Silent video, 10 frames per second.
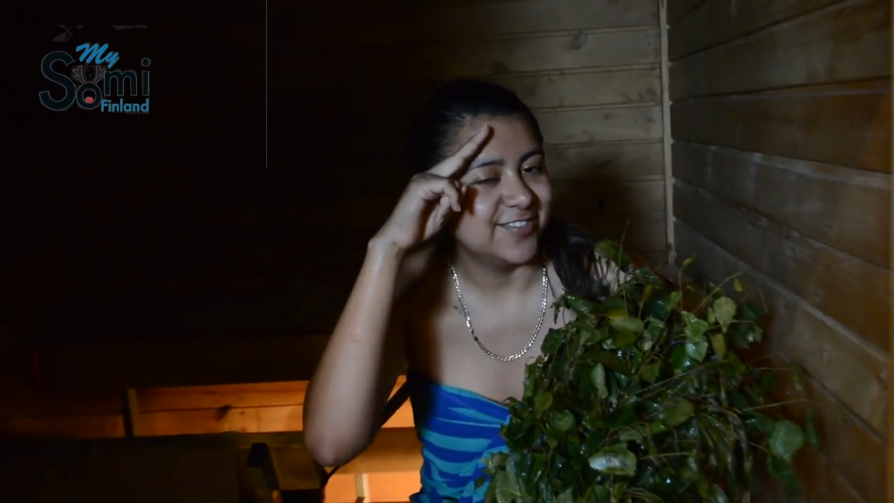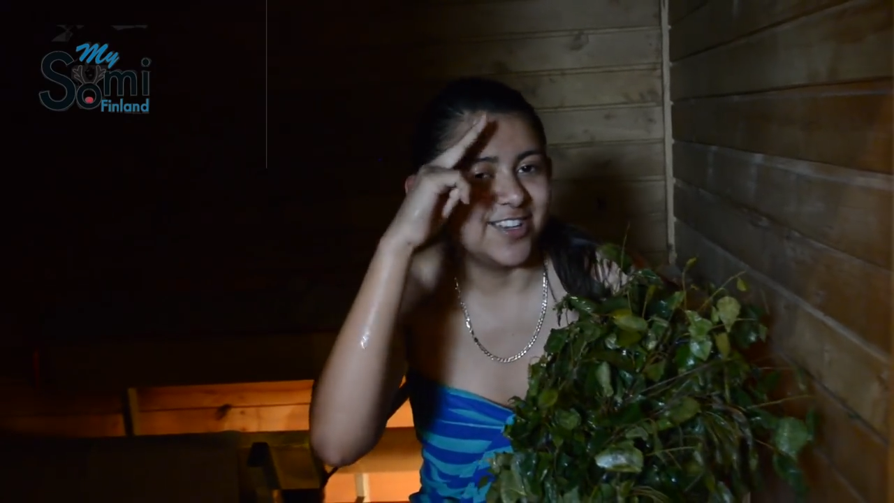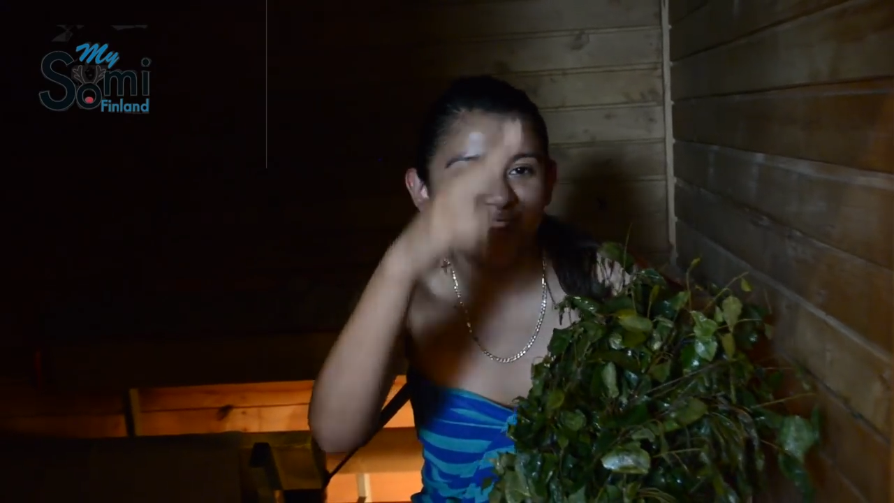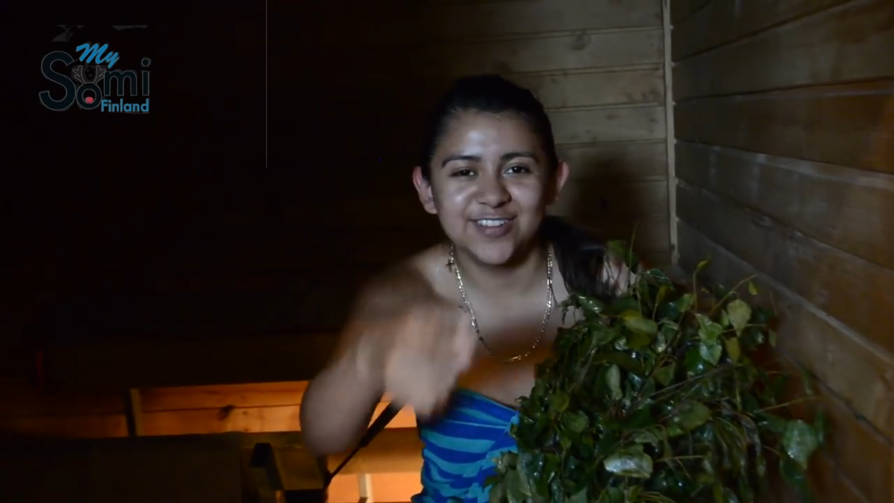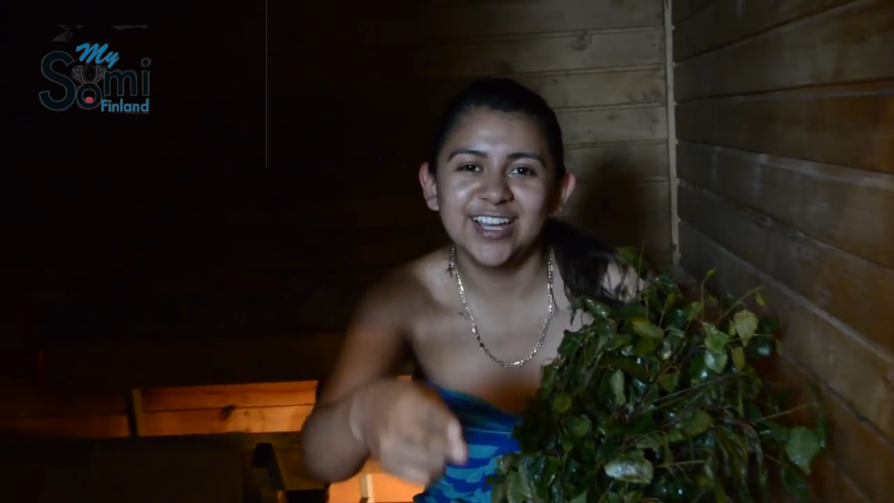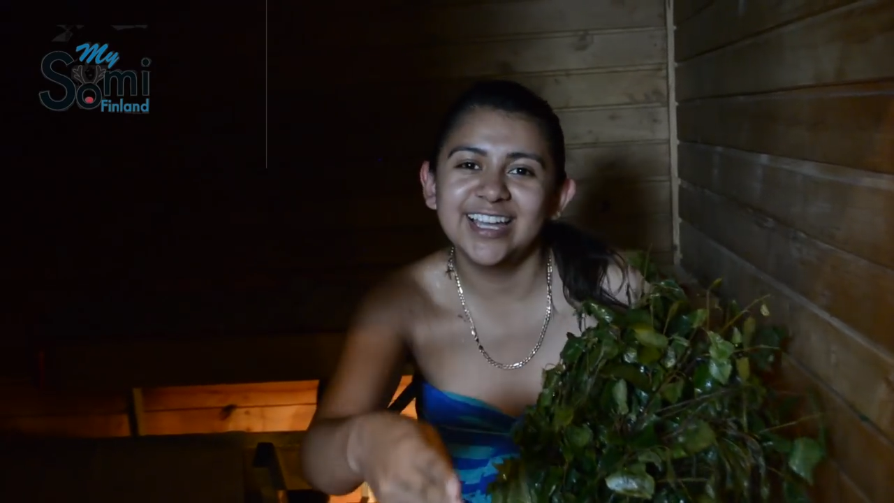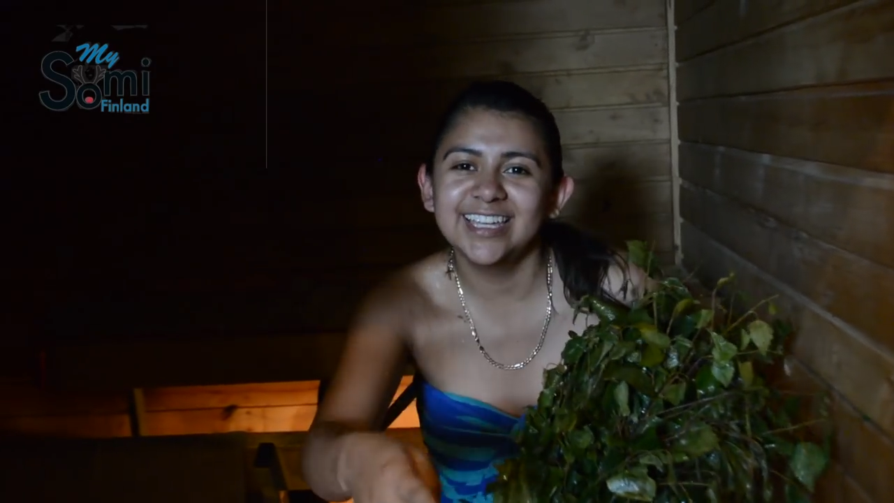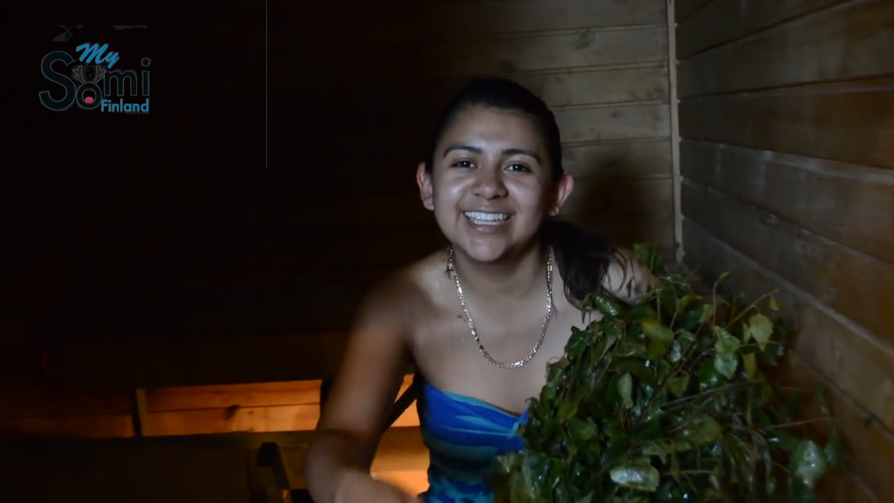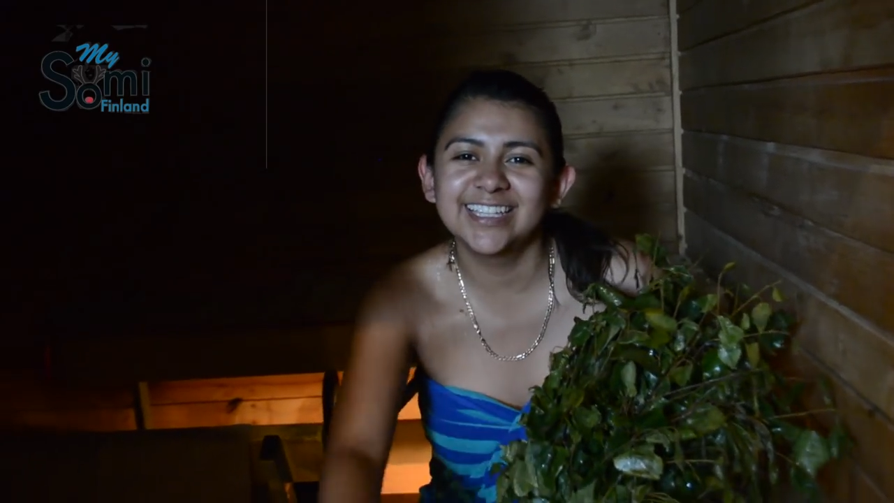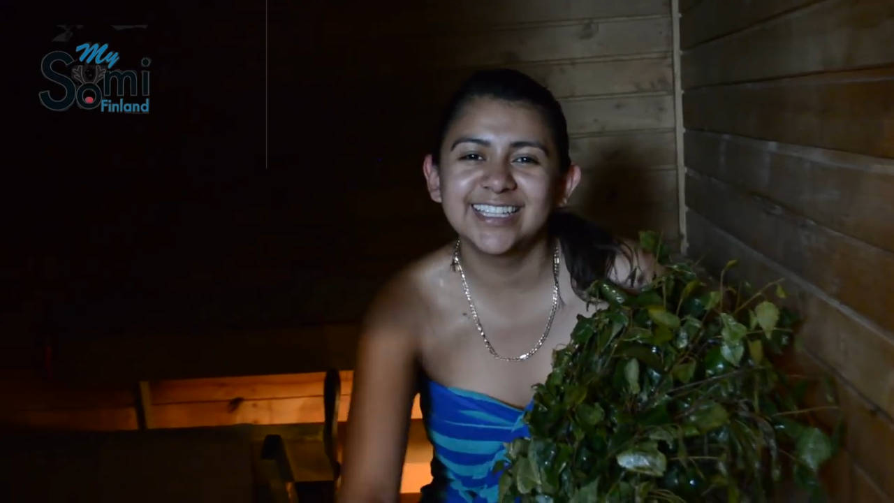Bye
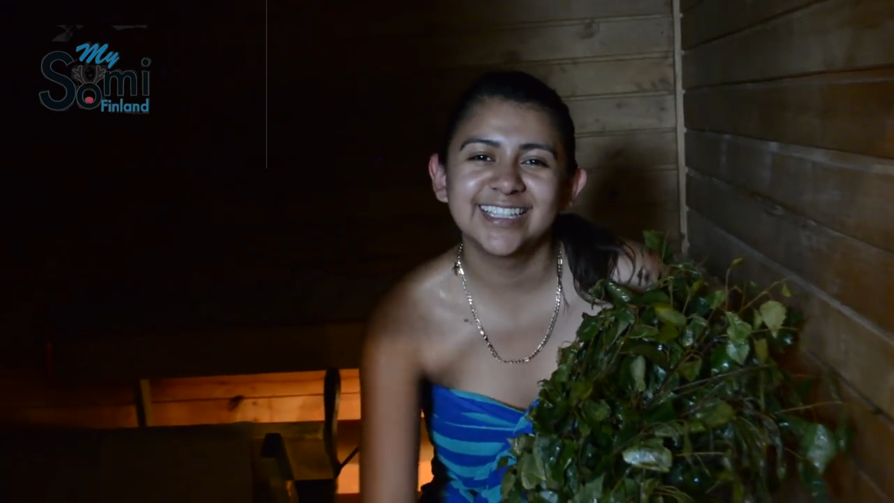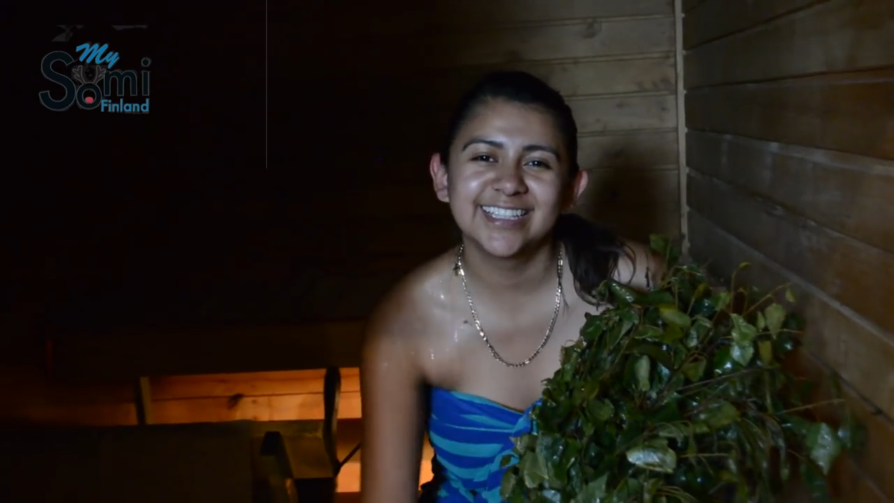bye.